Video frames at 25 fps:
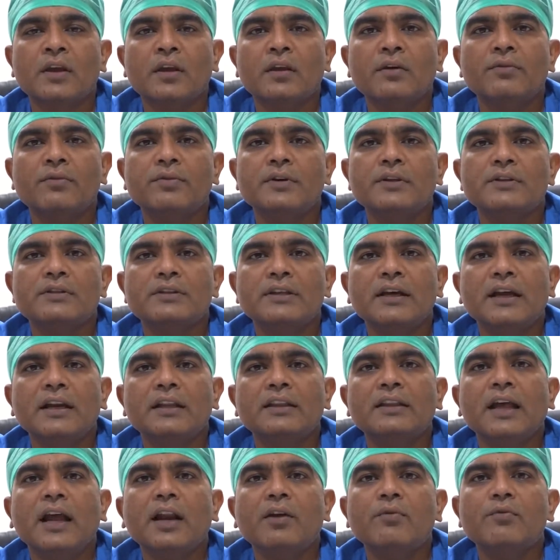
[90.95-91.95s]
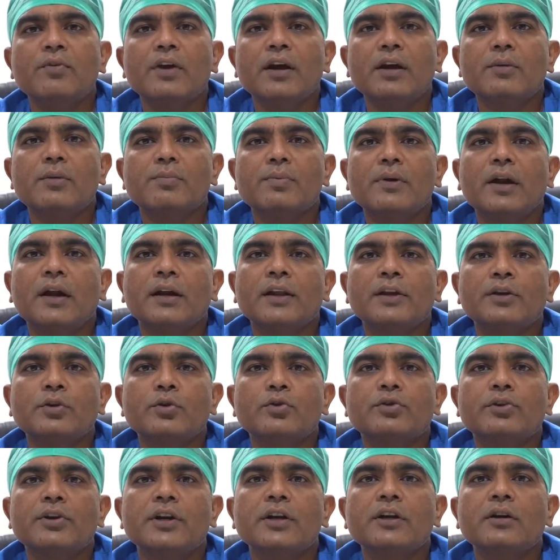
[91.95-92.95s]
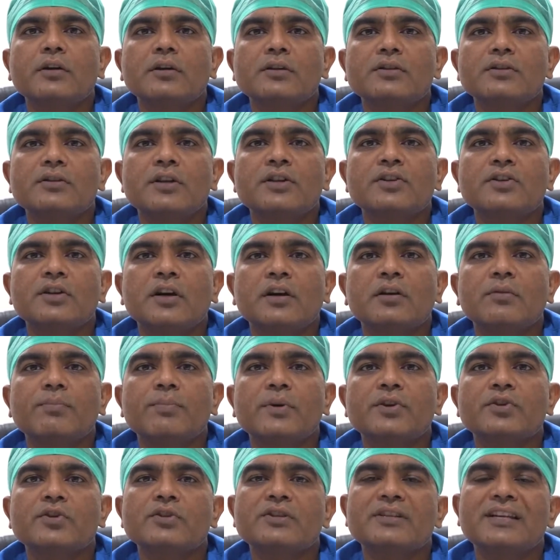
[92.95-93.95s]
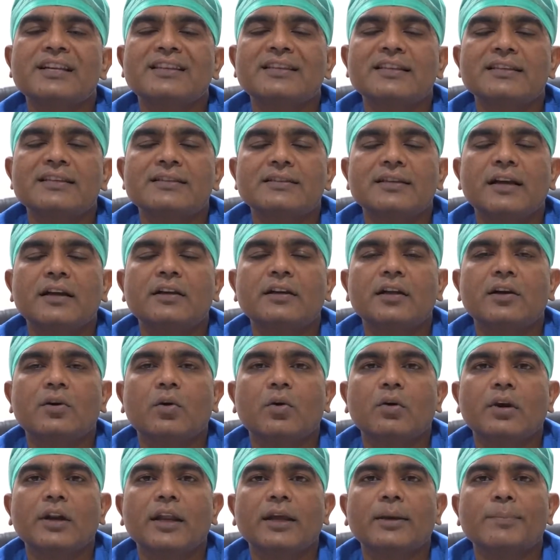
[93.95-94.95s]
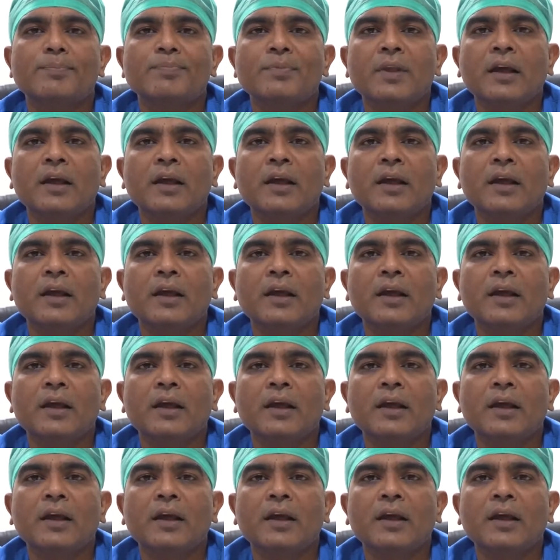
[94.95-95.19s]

If it is there, then we are planning to treat such kind of patients at this center only.